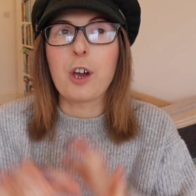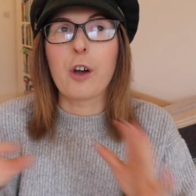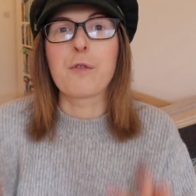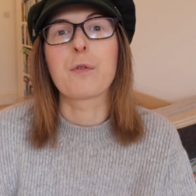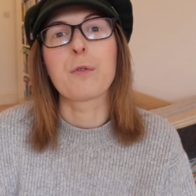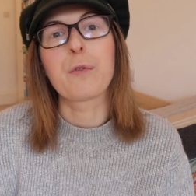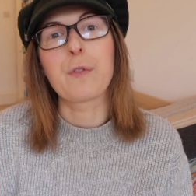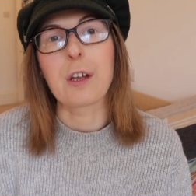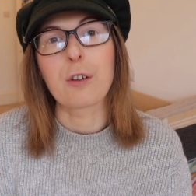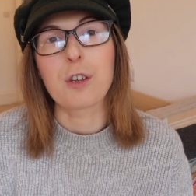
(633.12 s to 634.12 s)
the overall
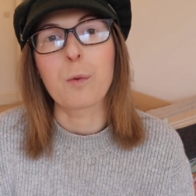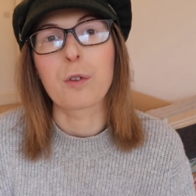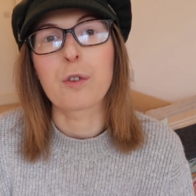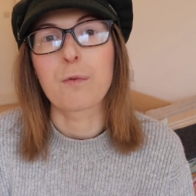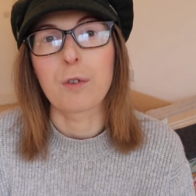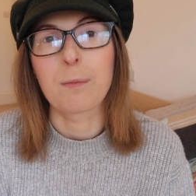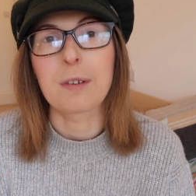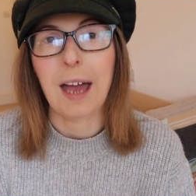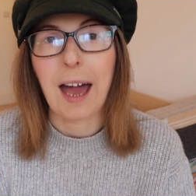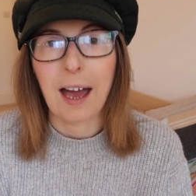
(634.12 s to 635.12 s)
feel you want a room
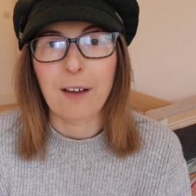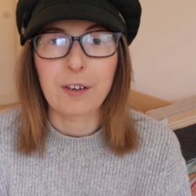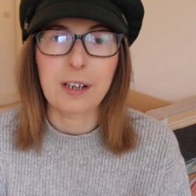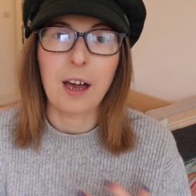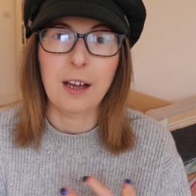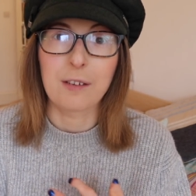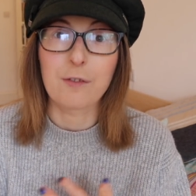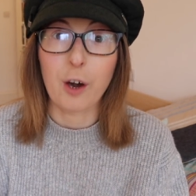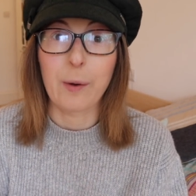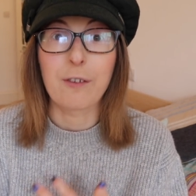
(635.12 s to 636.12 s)
to have and kind
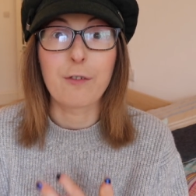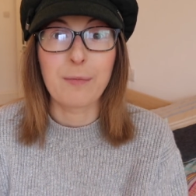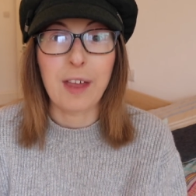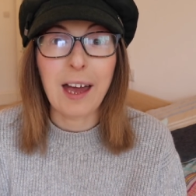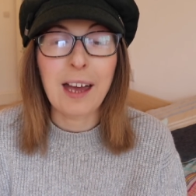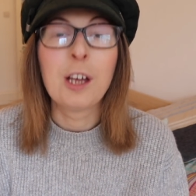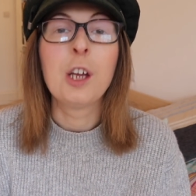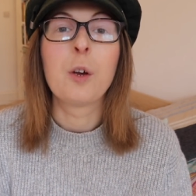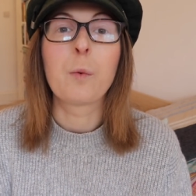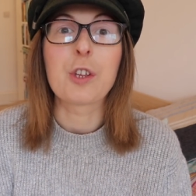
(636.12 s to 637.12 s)
of going from there,
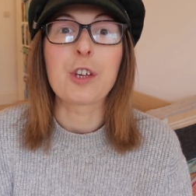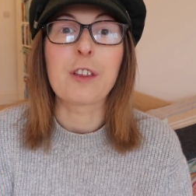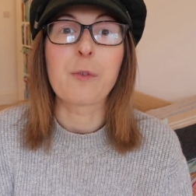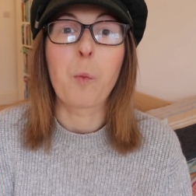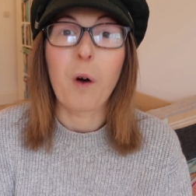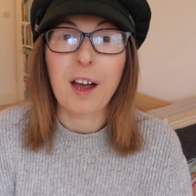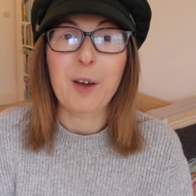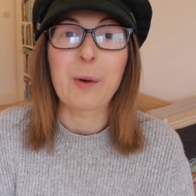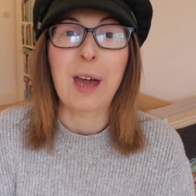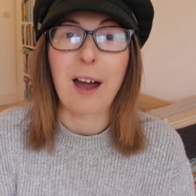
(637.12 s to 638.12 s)
which is why
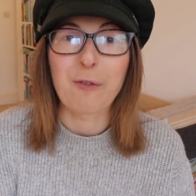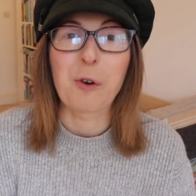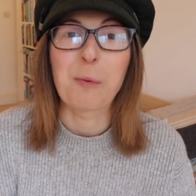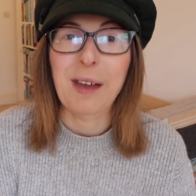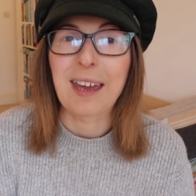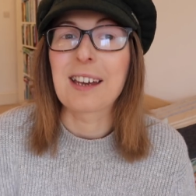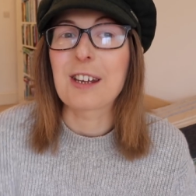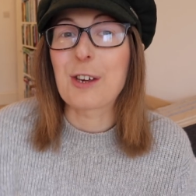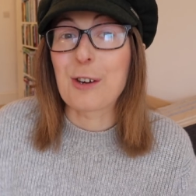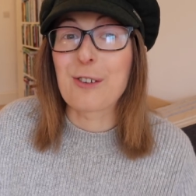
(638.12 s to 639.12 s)
we have not made
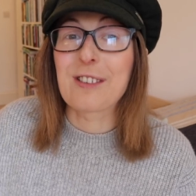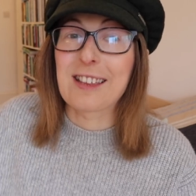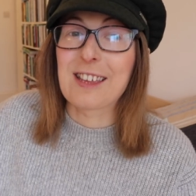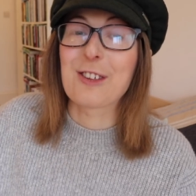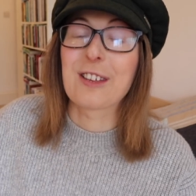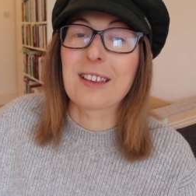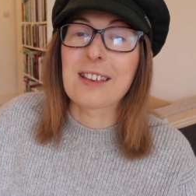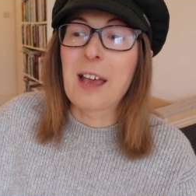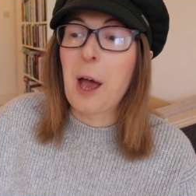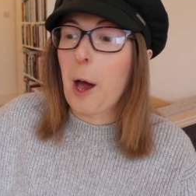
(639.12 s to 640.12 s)
huge
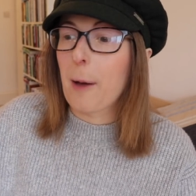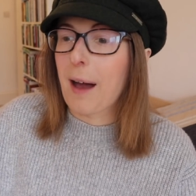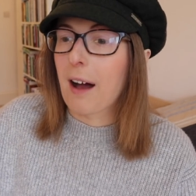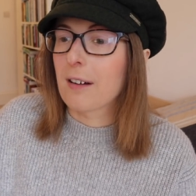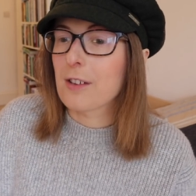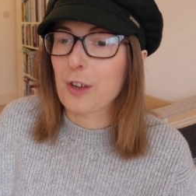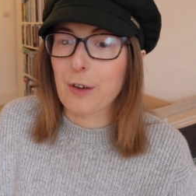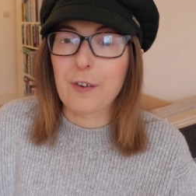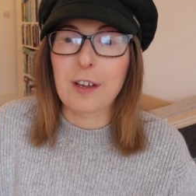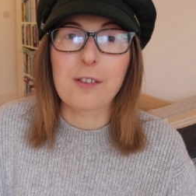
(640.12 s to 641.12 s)
decisions about
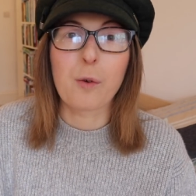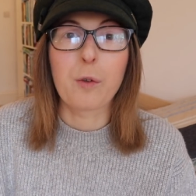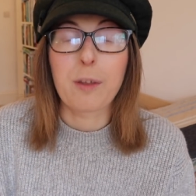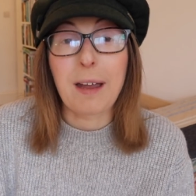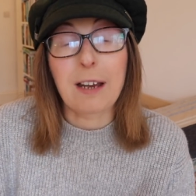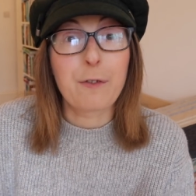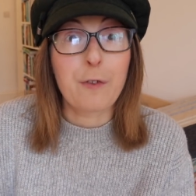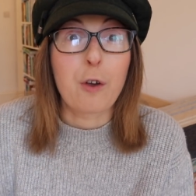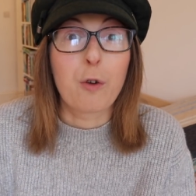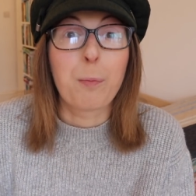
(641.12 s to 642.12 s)
sofas or the main
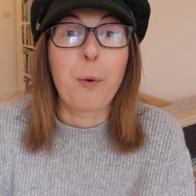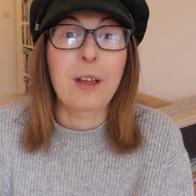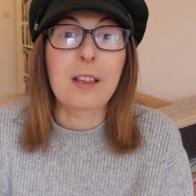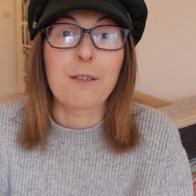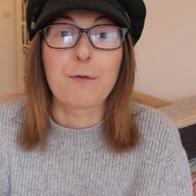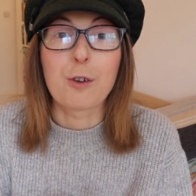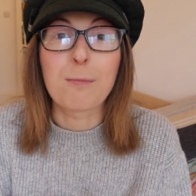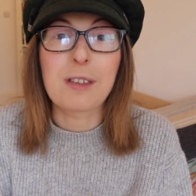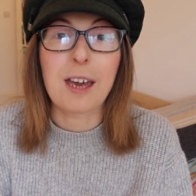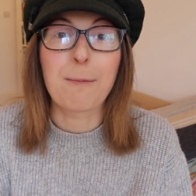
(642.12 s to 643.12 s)
focal points of
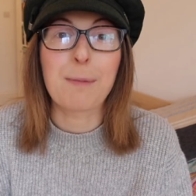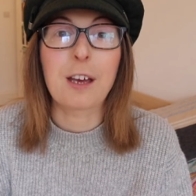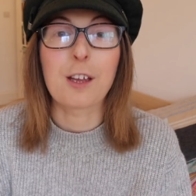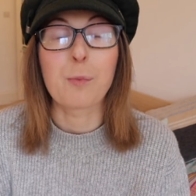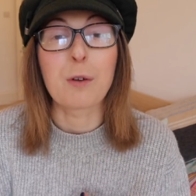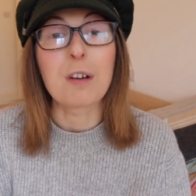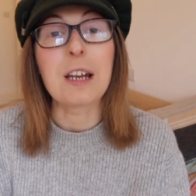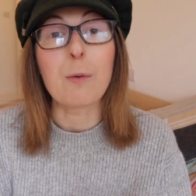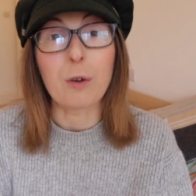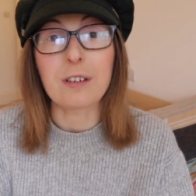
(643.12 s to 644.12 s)
rooms yet, because we
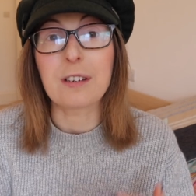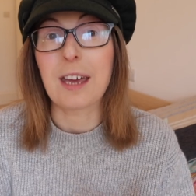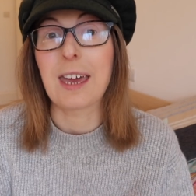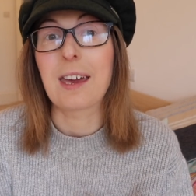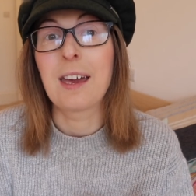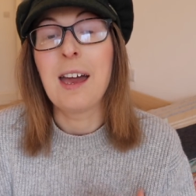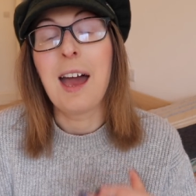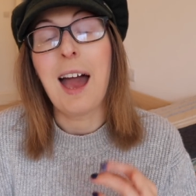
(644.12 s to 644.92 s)
really want to take